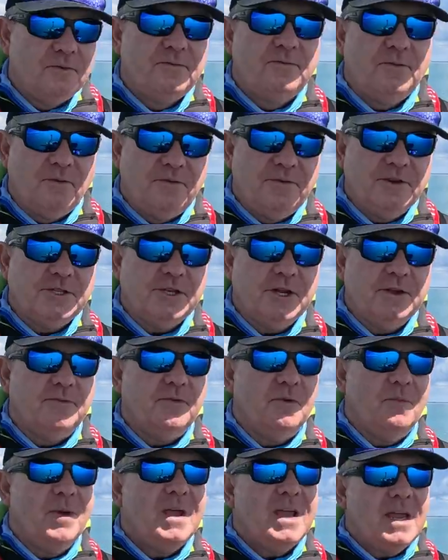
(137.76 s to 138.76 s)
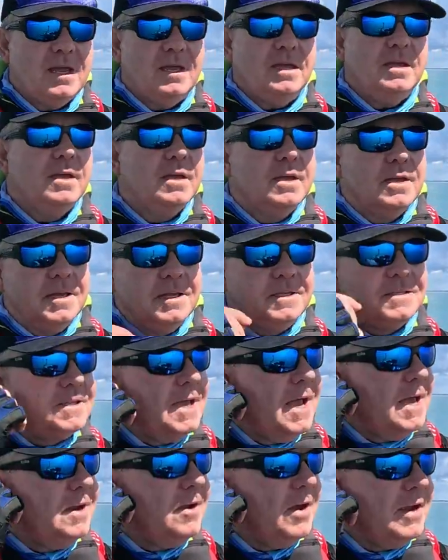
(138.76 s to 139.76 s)
good for fishing for me is
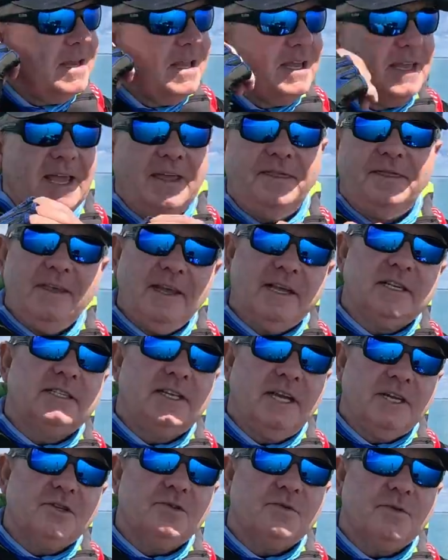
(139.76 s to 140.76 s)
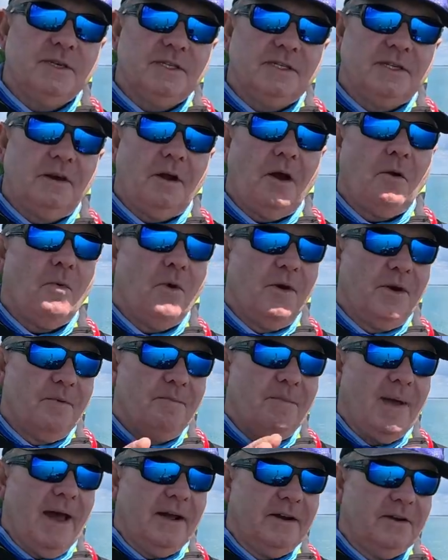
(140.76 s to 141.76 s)
that I can get the accessories that I
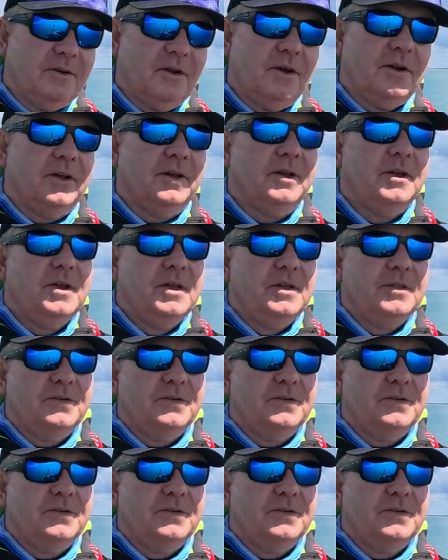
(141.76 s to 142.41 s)
wanted mounted on it